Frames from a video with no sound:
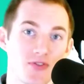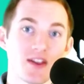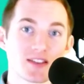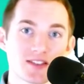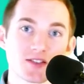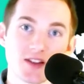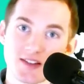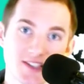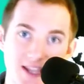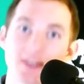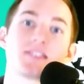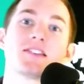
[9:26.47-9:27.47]
It's, it's
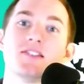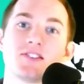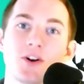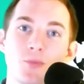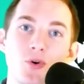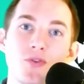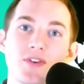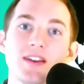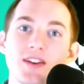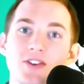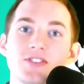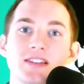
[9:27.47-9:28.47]
innocent until proven
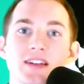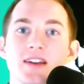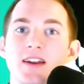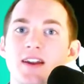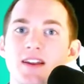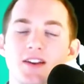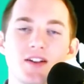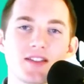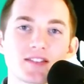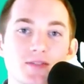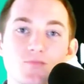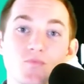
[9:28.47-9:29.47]
guilty. You know,
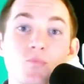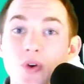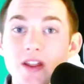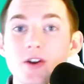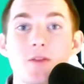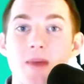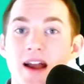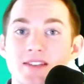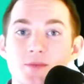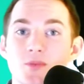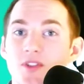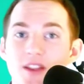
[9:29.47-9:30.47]
that's a pretty good
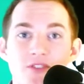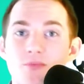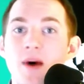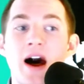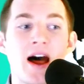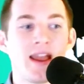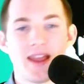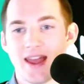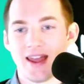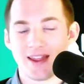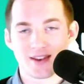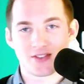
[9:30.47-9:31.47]
maxim to live by,
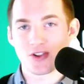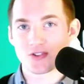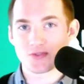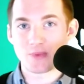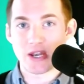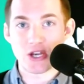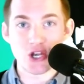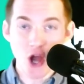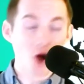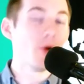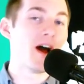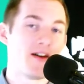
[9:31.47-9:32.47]
and there's been
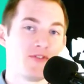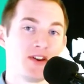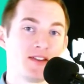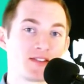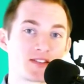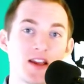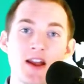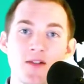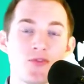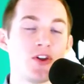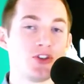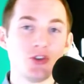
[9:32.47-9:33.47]
no evidence
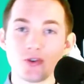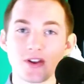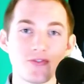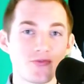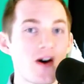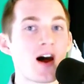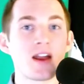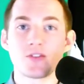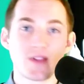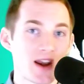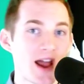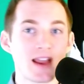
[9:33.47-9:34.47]
that you can find or
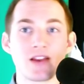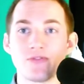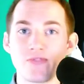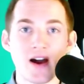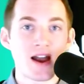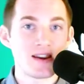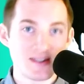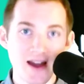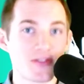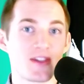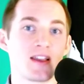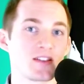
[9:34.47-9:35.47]
that I can find.
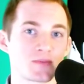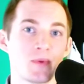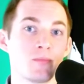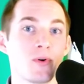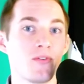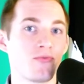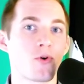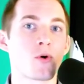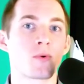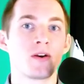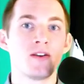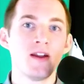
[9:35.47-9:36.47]
Nothing has been put
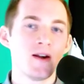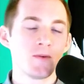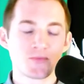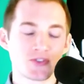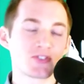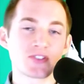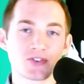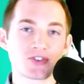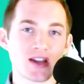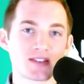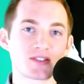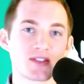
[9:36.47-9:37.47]
forward to
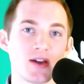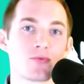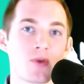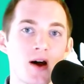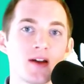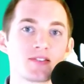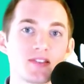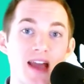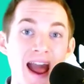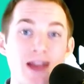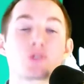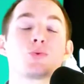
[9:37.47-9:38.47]
suggest that Ross
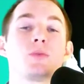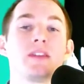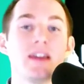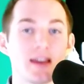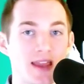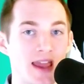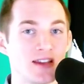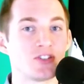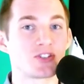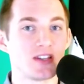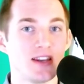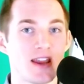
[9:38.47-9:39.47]
actually
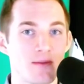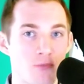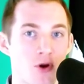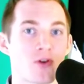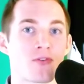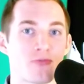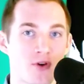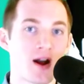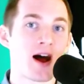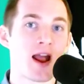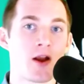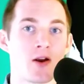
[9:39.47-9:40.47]
engaged in a murder for
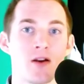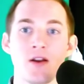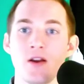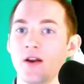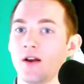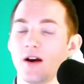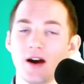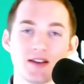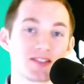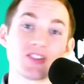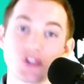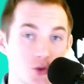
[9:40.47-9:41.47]
hire uh,
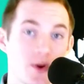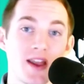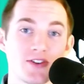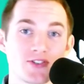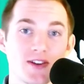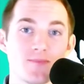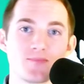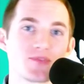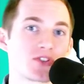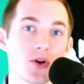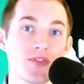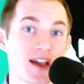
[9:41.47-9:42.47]
situation.
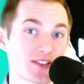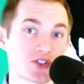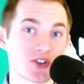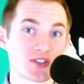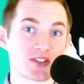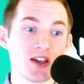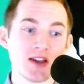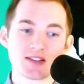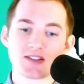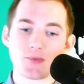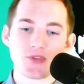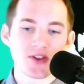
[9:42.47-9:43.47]
So that's just
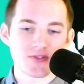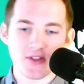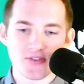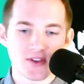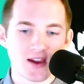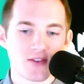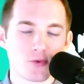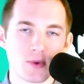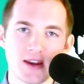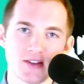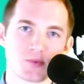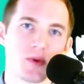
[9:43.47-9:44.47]
something that the
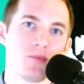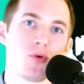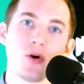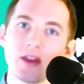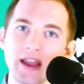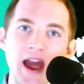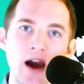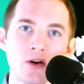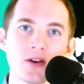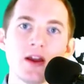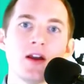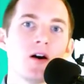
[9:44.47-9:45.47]
government has been putting
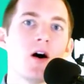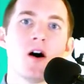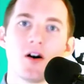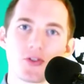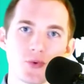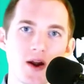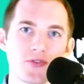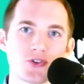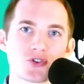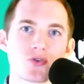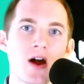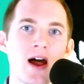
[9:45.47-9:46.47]
out all throughout the
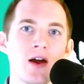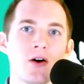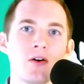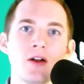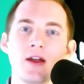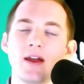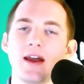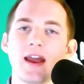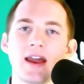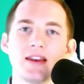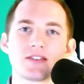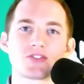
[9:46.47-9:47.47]
trial,
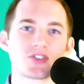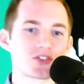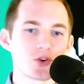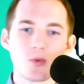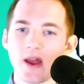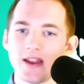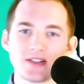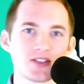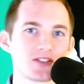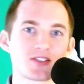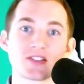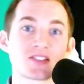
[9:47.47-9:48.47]
And it's just a way to
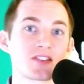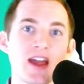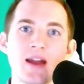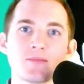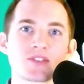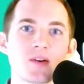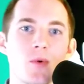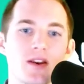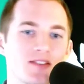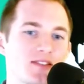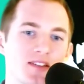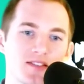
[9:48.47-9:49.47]
to slam someone.
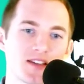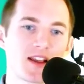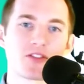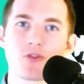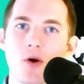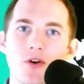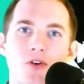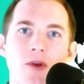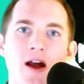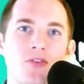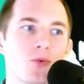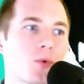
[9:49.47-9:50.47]
It's it's like throwing
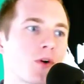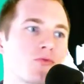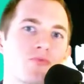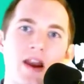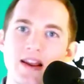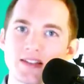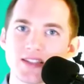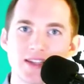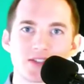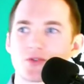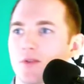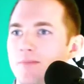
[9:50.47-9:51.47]
around the word
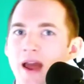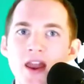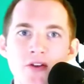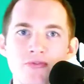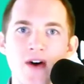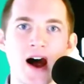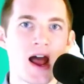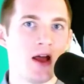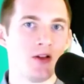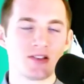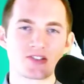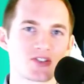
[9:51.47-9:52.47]
racist or
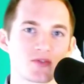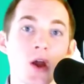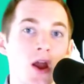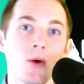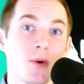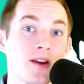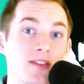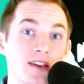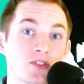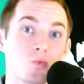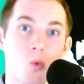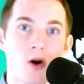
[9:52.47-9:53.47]
pedophile. It's just one of
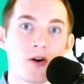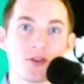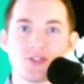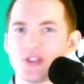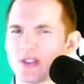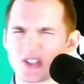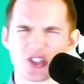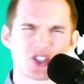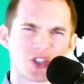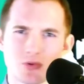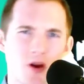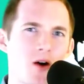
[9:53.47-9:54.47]
these words you could
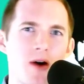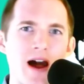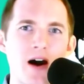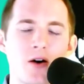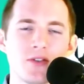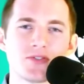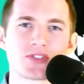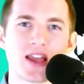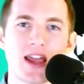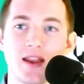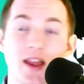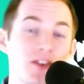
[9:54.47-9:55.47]
just throw out and
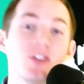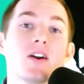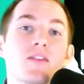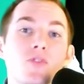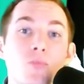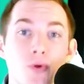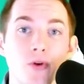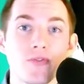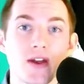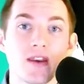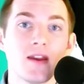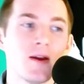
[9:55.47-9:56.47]
say, and you don't have to prove
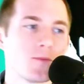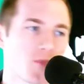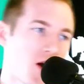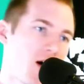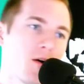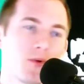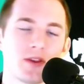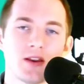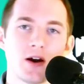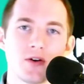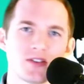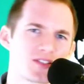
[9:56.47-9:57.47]
it. Oh, well, you
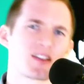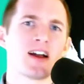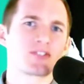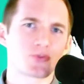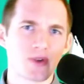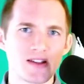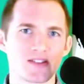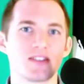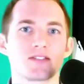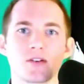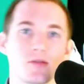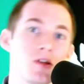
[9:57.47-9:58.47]
know, he's a guy's a
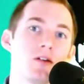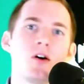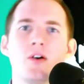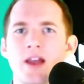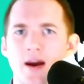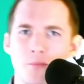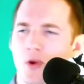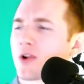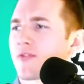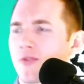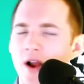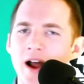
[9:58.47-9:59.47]
racist. Or, oh, yeah,
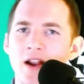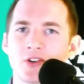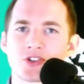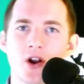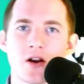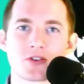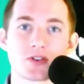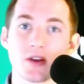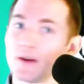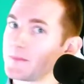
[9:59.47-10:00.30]
murder for hire charge.